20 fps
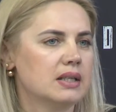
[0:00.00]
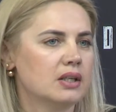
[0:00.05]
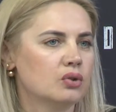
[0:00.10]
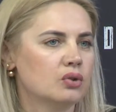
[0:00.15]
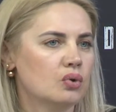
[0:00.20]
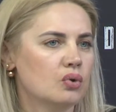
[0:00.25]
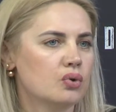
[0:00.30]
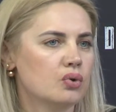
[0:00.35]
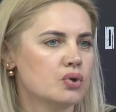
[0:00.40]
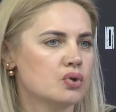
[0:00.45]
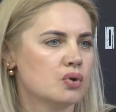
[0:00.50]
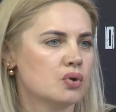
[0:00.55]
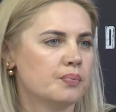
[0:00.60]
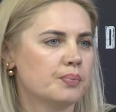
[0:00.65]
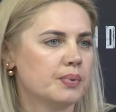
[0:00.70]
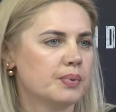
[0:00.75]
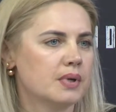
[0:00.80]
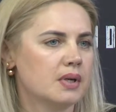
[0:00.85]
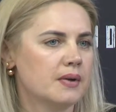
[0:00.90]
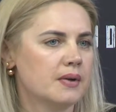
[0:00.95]
So
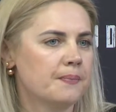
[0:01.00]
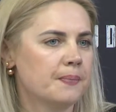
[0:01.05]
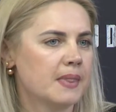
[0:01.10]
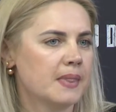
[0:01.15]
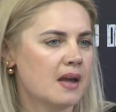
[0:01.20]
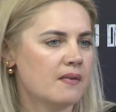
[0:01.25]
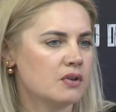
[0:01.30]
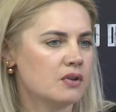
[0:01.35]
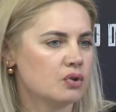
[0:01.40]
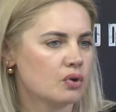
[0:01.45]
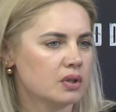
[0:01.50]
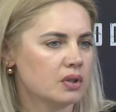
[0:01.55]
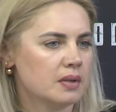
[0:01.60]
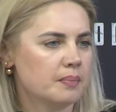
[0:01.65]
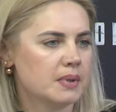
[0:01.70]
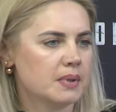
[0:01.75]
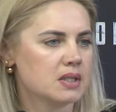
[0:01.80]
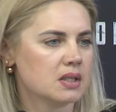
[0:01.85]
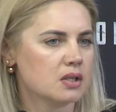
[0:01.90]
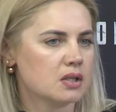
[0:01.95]
these children
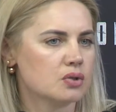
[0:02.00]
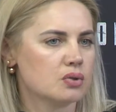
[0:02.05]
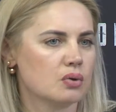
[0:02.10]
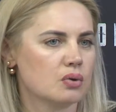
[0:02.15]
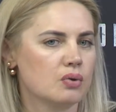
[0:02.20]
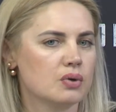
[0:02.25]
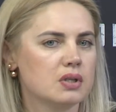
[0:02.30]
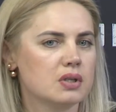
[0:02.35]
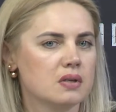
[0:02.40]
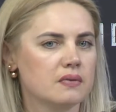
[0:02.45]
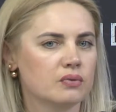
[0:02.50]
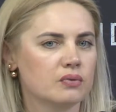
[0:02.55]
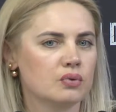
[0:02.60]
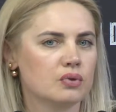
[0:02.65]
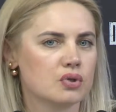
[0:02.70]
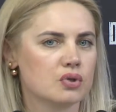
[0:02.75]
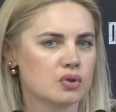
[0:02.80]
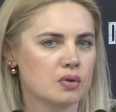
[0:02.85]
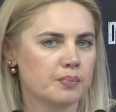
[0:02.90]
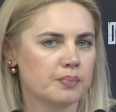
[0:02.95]
are
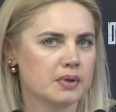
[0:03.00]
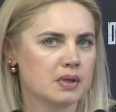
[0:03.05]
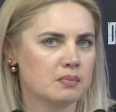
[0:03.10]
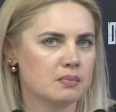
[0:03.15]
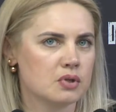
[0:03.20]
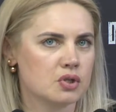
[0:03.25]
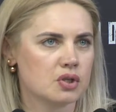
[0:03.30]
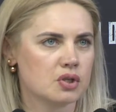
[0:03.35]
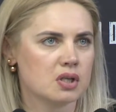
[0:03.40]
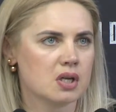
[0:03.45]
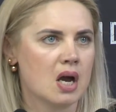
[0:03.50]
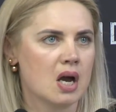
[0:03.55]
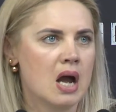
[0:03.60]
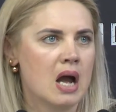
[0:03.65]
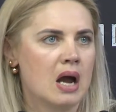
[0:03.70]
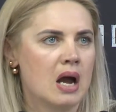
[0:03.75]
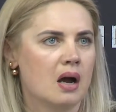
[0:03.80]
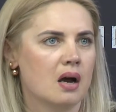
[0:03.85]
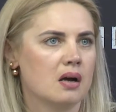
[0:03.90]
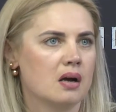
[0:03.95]
involved in different
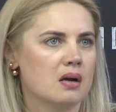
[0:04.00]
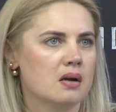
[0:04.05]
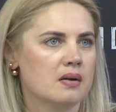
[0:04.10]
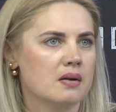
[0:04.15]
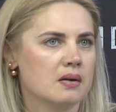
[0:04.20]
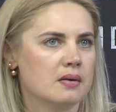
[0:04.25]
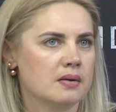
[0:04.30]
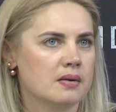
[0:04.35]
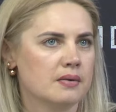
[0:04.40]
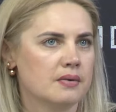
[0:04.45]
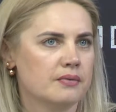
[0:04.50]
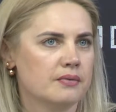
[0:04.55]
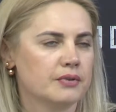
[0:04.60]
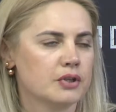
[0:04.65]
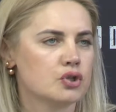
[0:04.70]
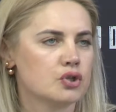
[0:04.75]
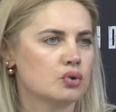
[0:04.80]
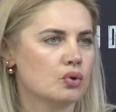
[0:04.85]
types of activities.